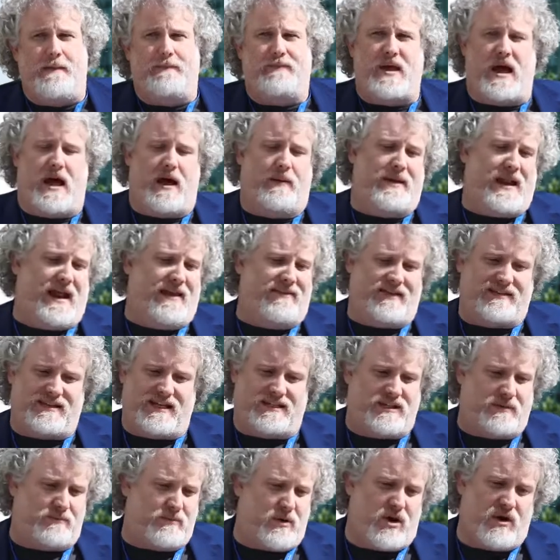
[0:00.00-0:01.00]
And I think
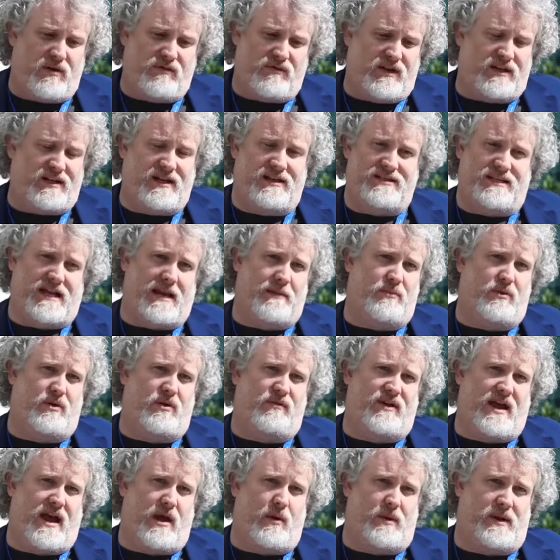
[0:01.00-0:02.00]
that's a perfect example
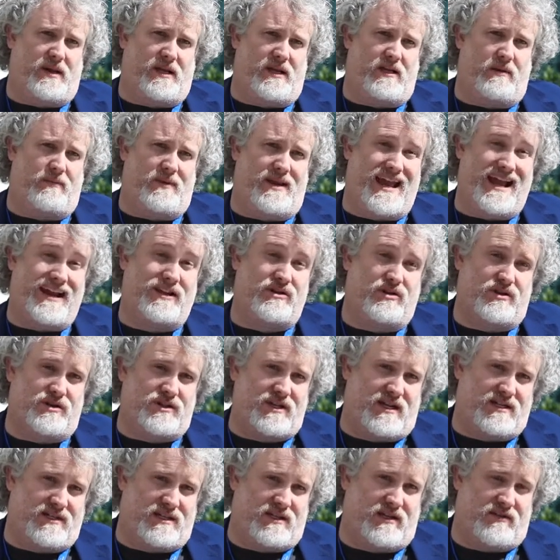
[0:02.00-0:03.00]
of how we need to be
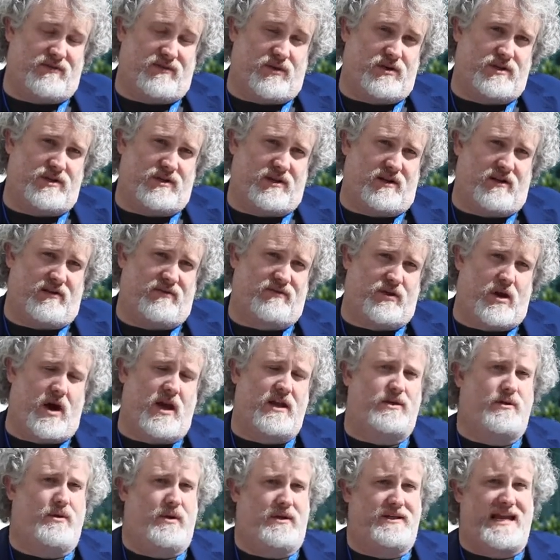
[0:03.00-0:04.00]
exercising diversity of
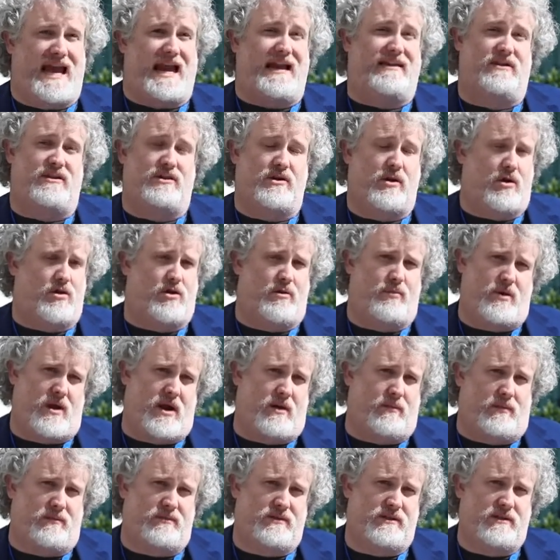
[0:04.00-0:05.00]
thought to attack these harder
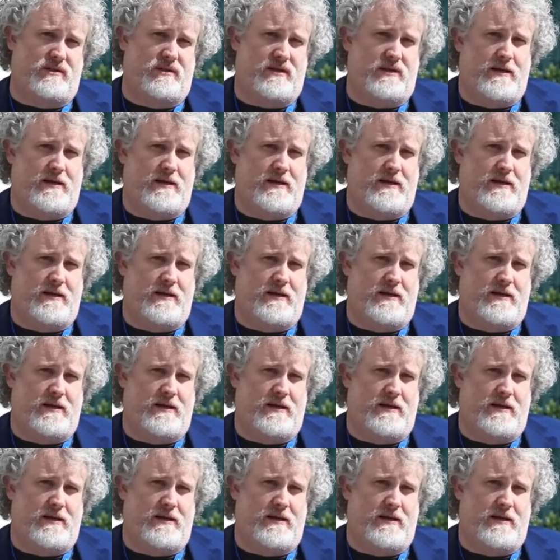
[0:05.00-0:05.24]
problems.